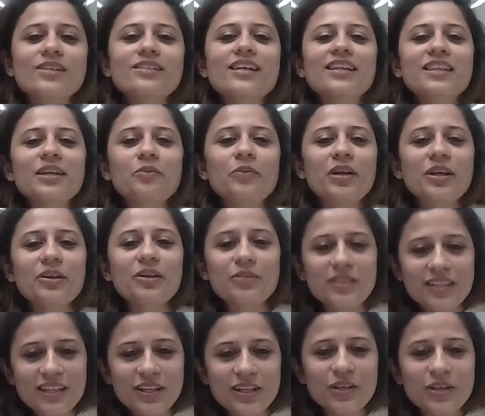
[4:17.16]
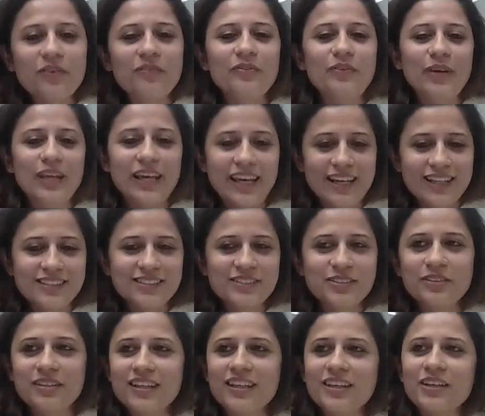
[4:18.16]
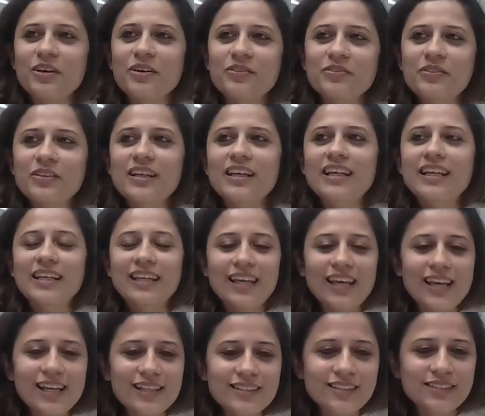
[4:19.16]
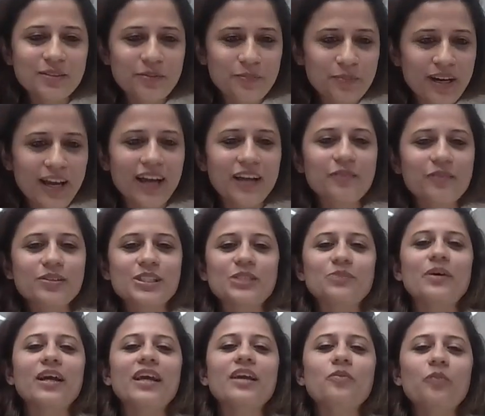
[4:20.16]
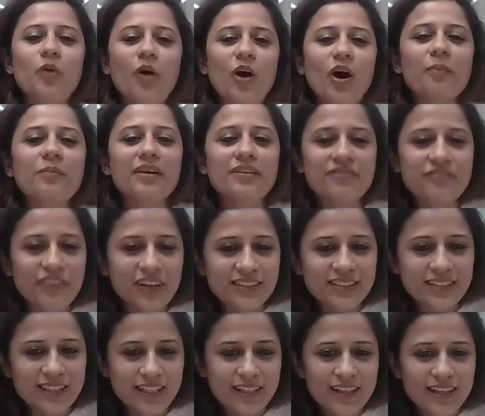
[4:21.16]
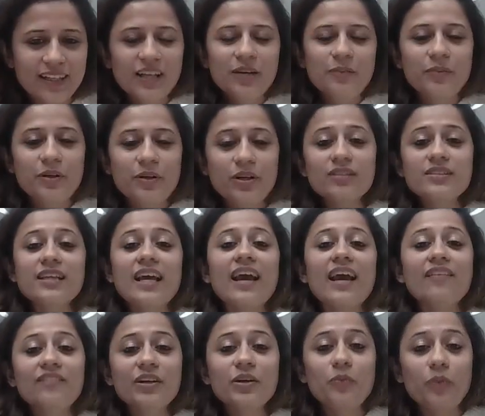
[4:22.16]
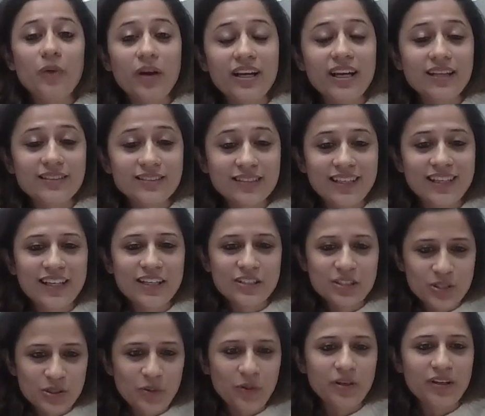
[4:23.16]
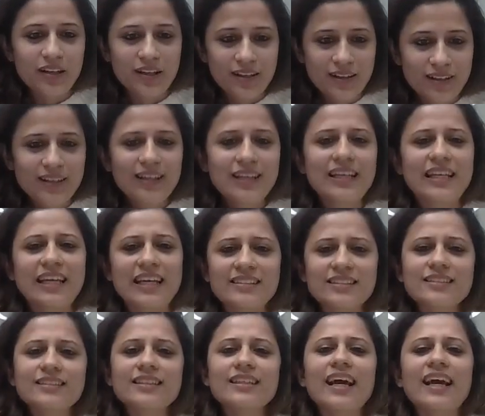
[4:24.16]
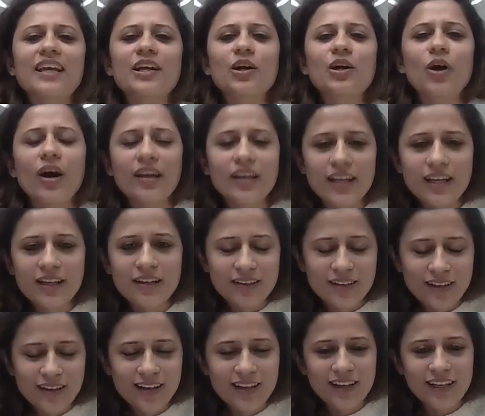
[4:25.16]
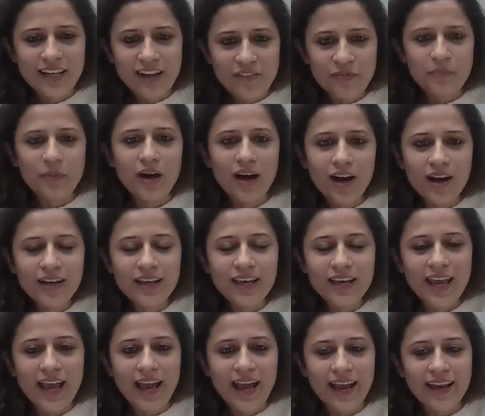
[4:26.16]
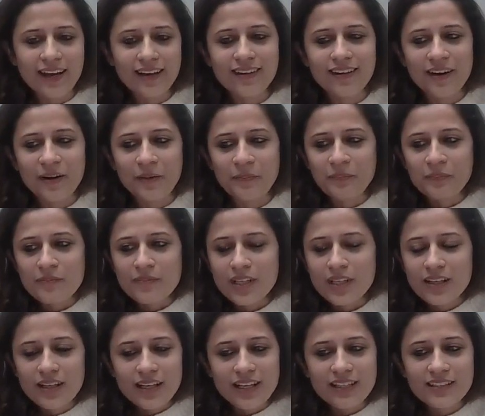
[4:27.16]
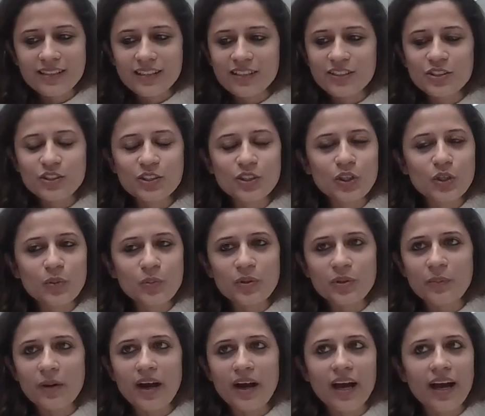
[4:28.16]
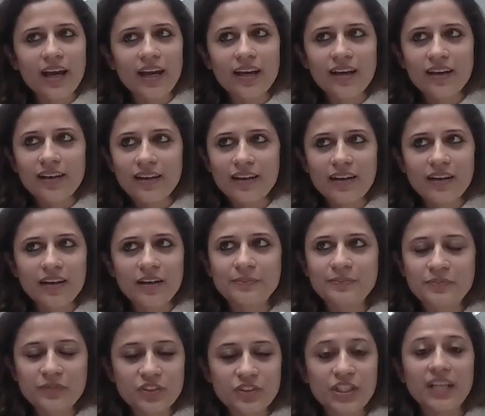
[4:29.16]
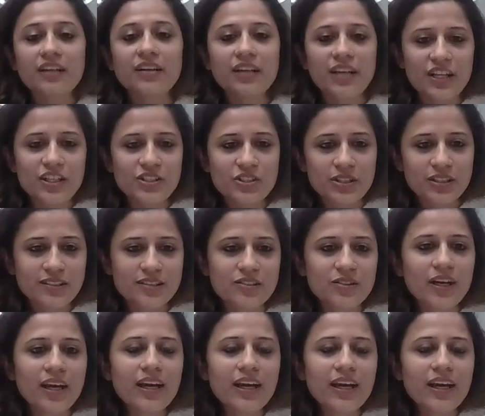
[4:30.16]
I think when you think of Lay's, you think of Lay's as a brand which is very warm and fuzzy. Because everyone has a Lay's story. Lay's is an iconic love mark, and it's consumed by generations, right?